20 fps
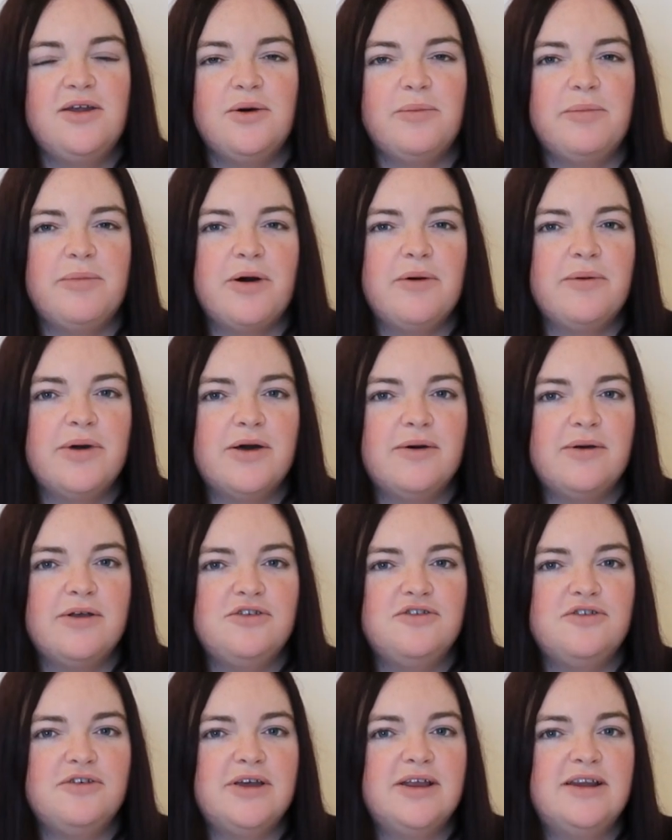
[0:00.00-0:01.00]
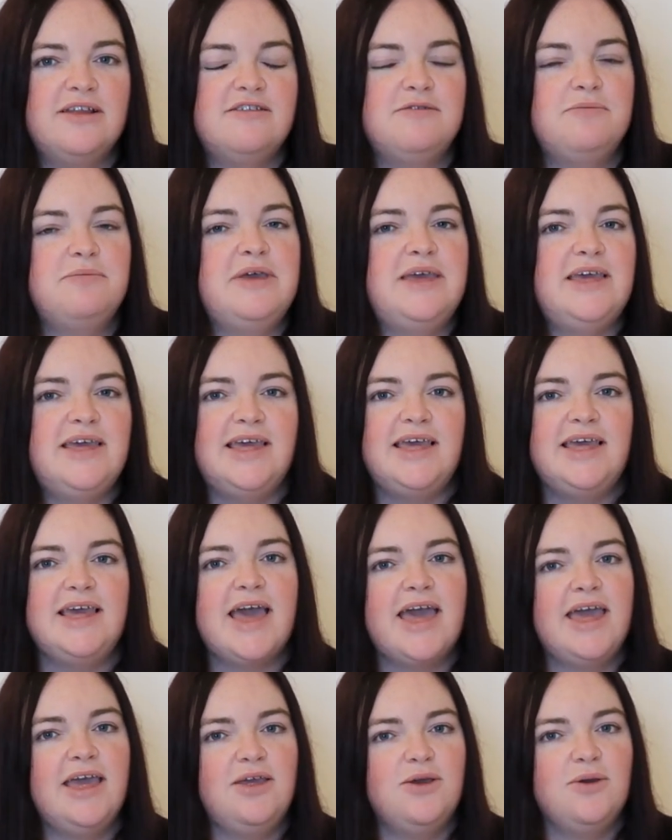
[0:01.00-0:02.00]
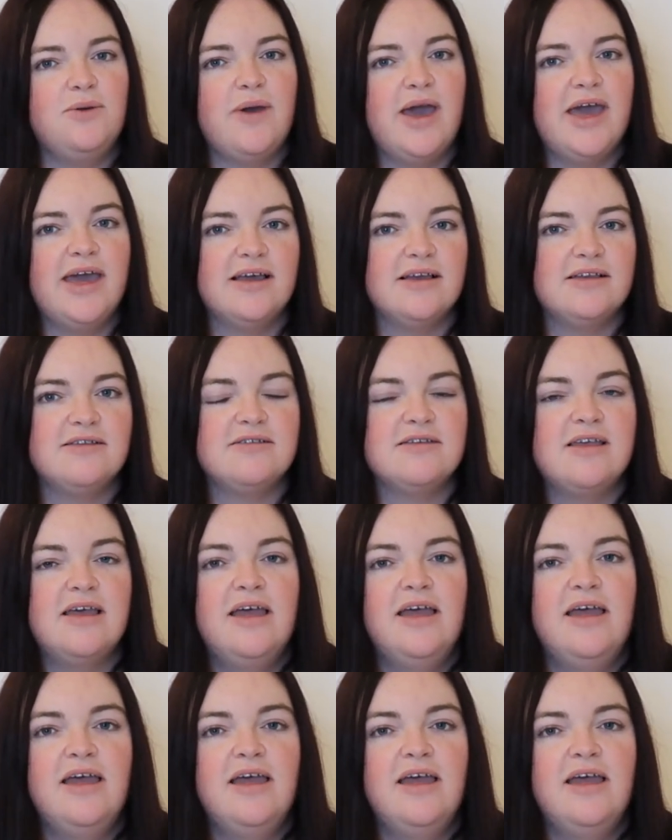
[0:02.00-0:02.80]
or Beaux Equestrian, it's B-E-A-U-X.